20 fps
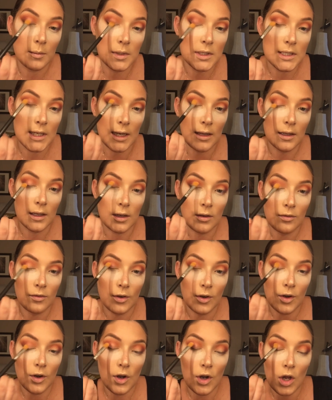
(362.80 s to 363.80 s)
metallic
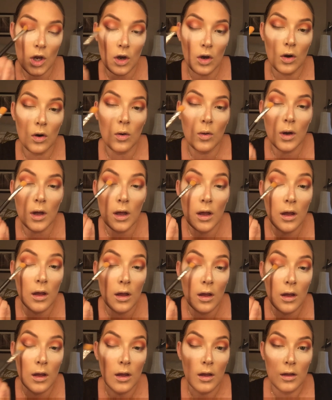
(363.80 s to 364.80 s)
for no
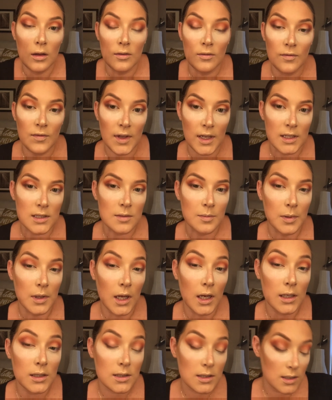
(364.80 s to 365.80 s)
Fix
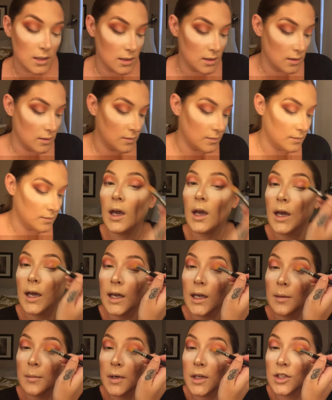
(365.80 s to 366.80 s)
Plus. I
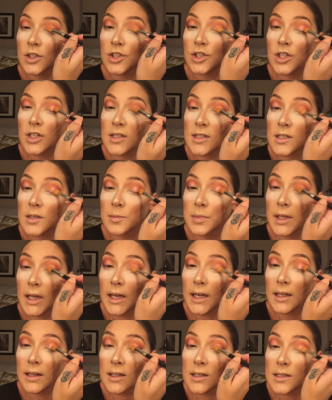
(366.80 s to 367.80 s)
am just
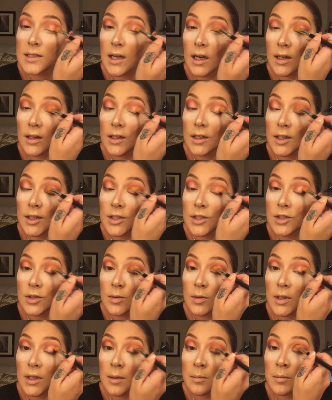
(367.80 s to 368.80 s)
applying this color
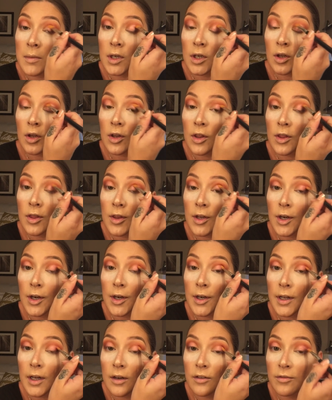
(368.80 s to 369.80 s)
to the middle
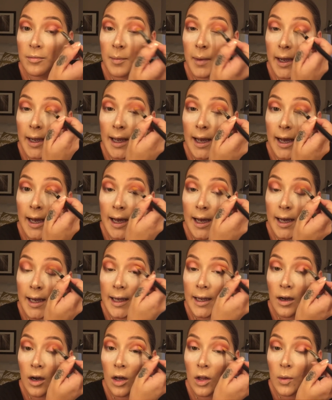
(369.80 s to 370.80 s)
third of my
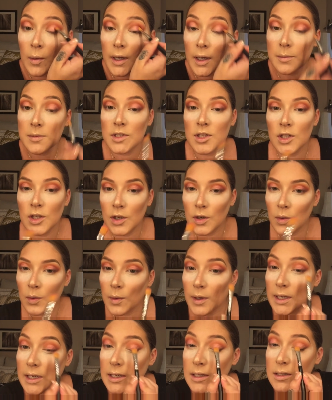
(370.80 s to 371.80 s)
eye, all the way up to the
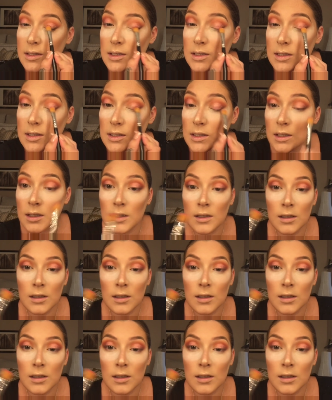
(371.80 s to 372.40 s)
crease.